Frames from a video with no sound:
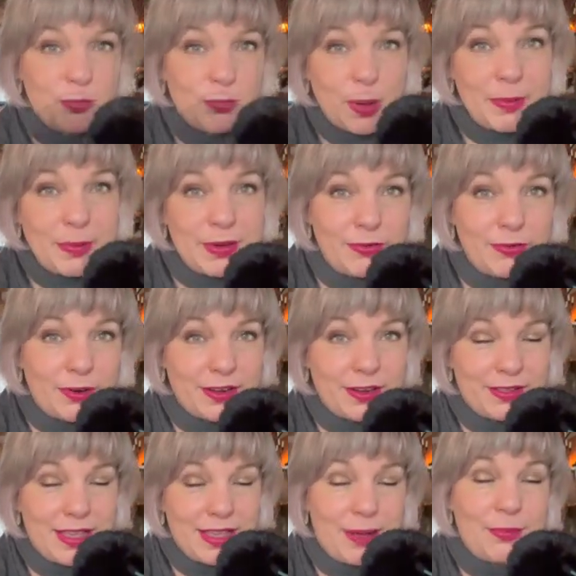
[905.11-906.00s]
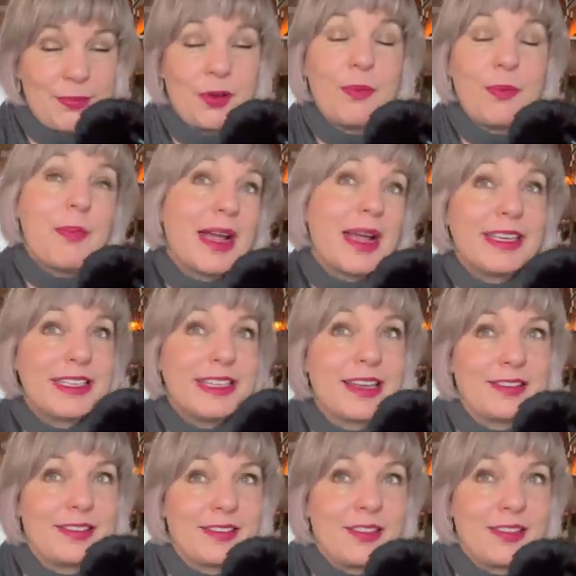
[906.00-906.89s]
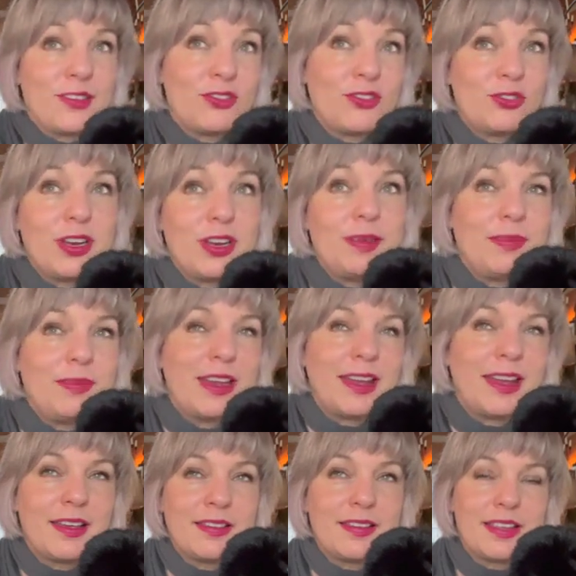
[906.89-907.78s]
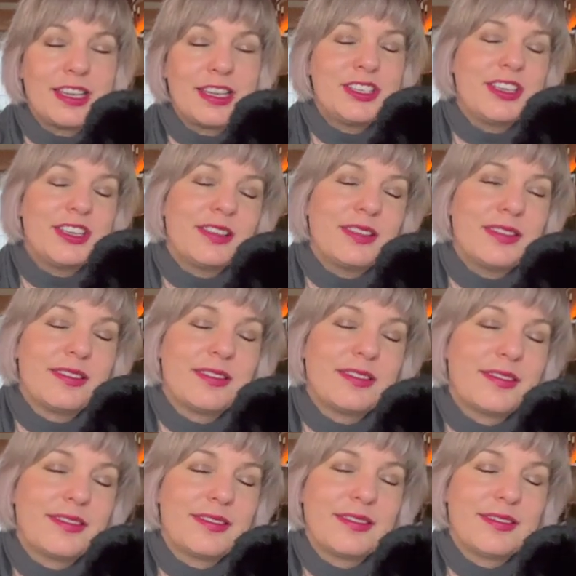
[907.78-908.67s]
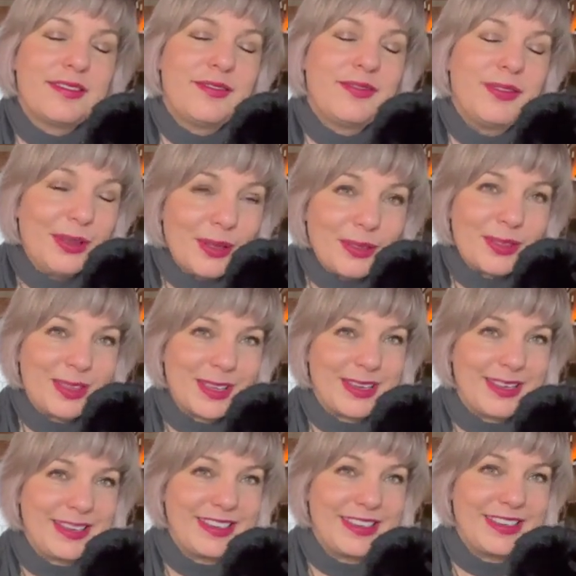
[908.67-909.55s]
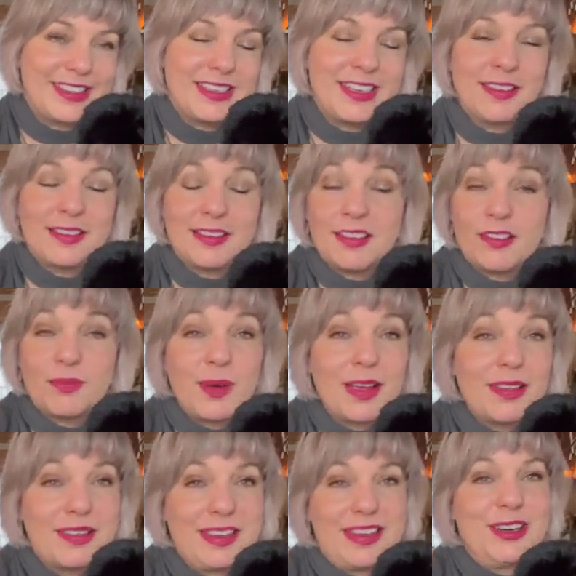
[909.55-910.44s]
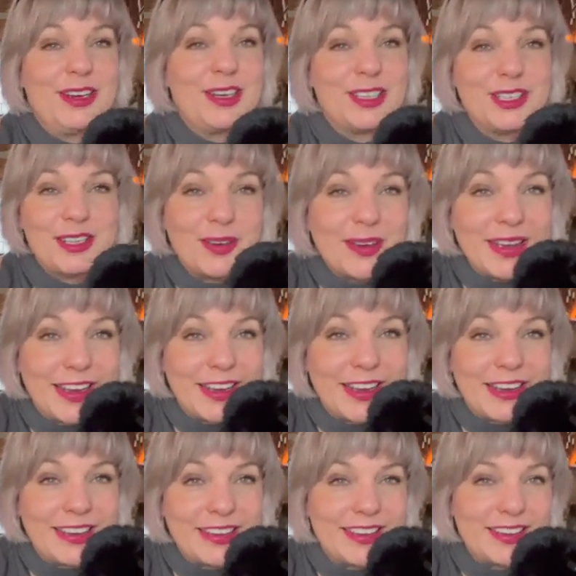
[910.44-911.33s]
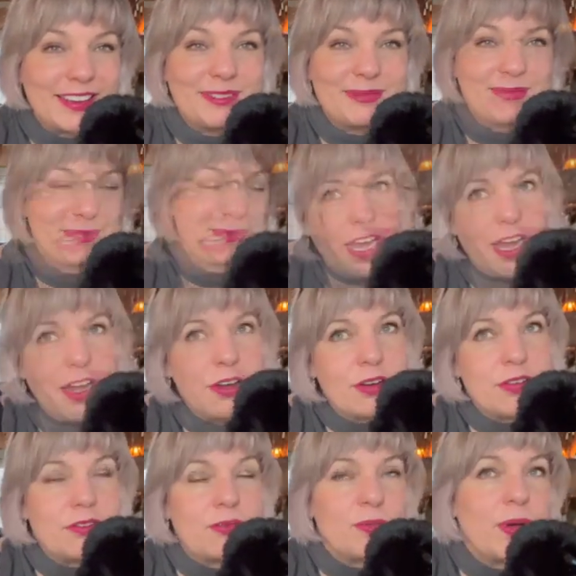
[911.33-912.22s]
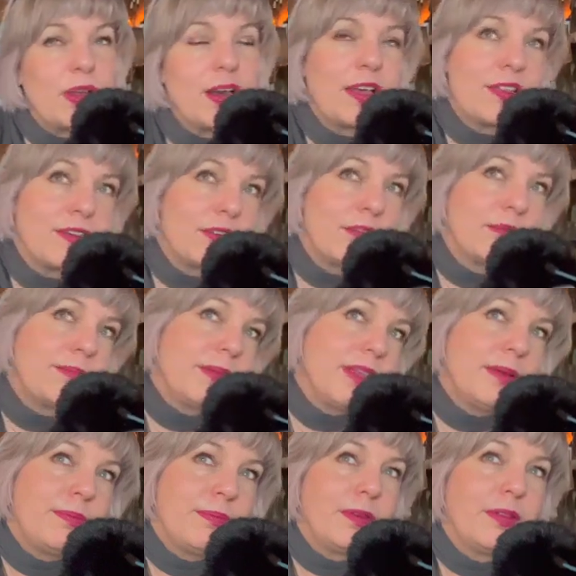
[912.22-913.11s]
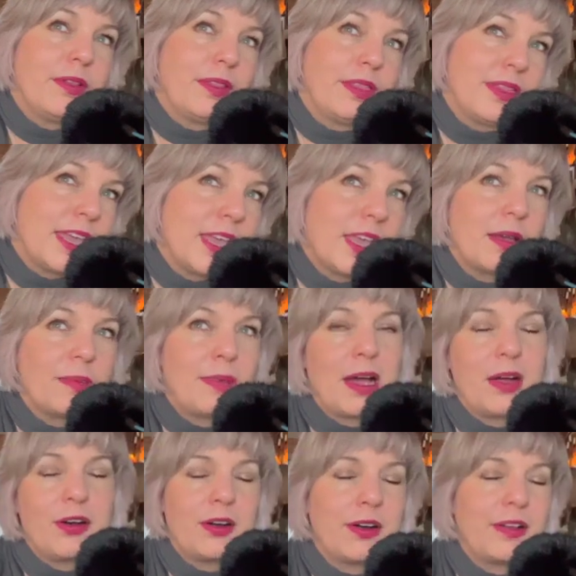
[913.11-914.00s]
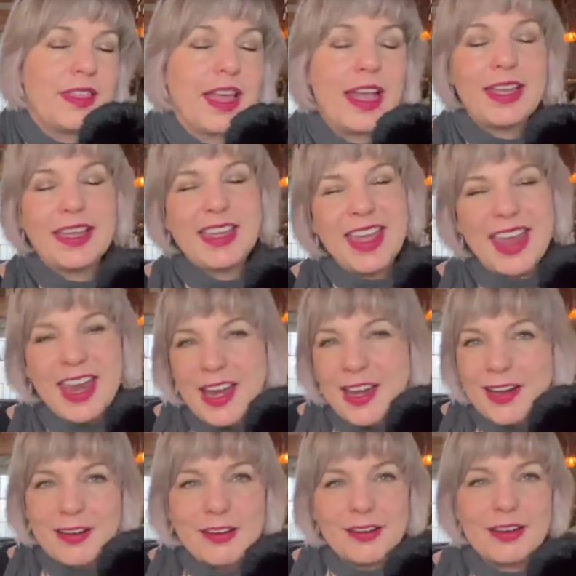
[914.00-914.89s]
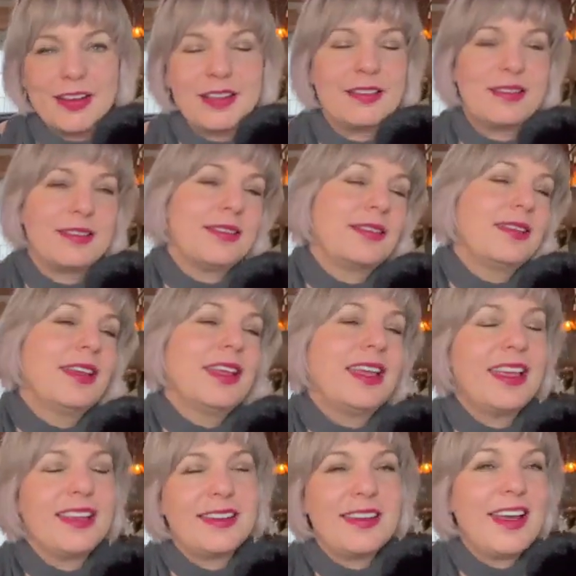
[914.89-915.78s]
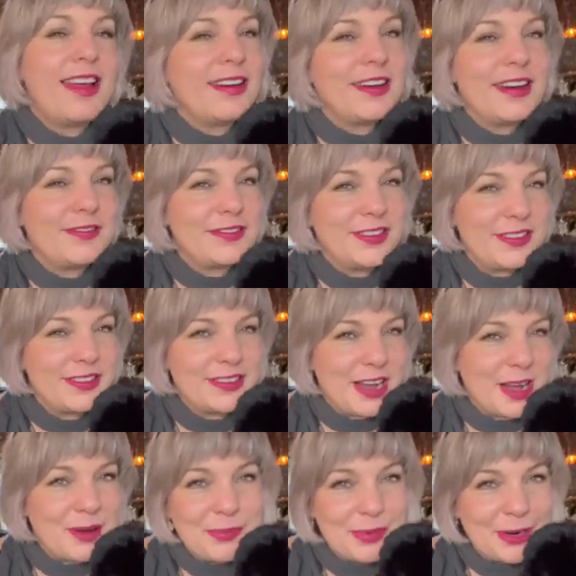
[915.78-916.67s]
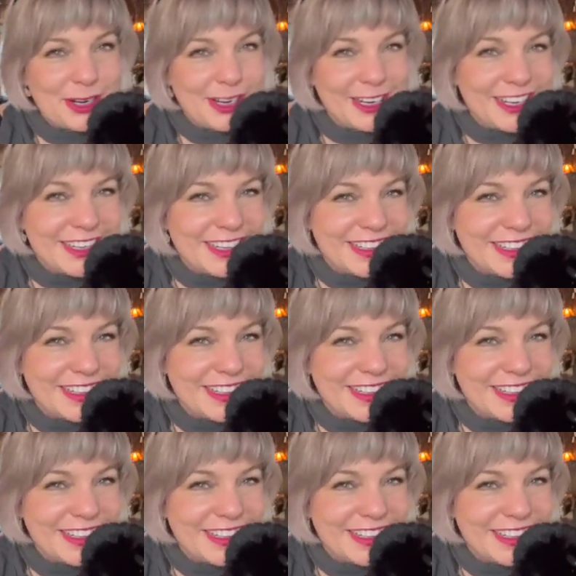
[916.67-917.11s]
Women, for example, might dance in the street because it just feels good. She's expressing her joy. And if she cares what other people think about her, that care is not enough to stop her.